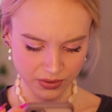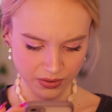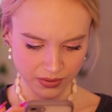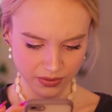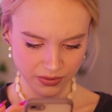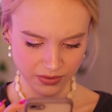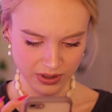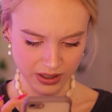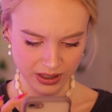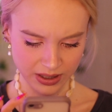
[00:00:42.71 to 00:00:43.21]
4,
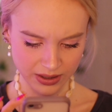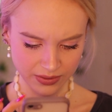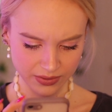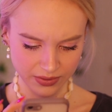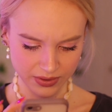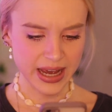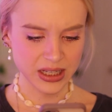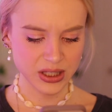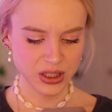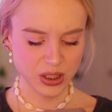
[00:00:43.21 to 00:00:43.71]
5.
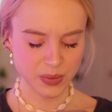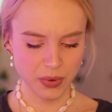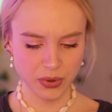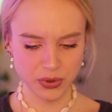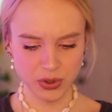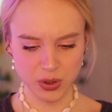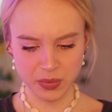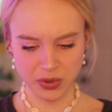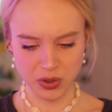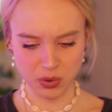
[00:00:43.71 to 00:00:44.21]
It's
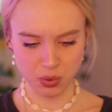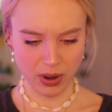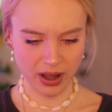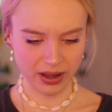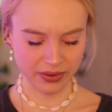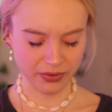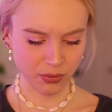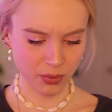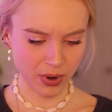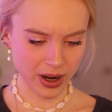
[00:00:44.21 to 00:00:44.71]
supposed to be
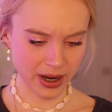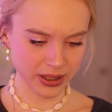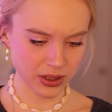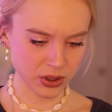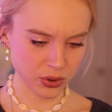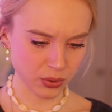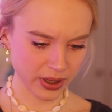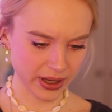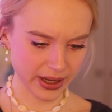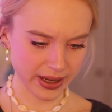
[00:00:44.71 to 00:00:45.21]
12. Why
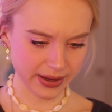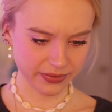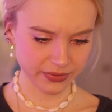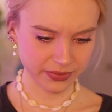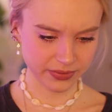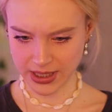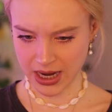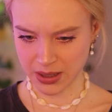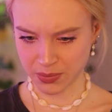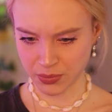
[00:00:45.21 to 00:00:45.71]
do I have
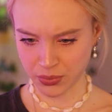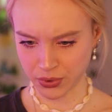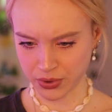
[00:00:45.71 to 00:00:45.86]
10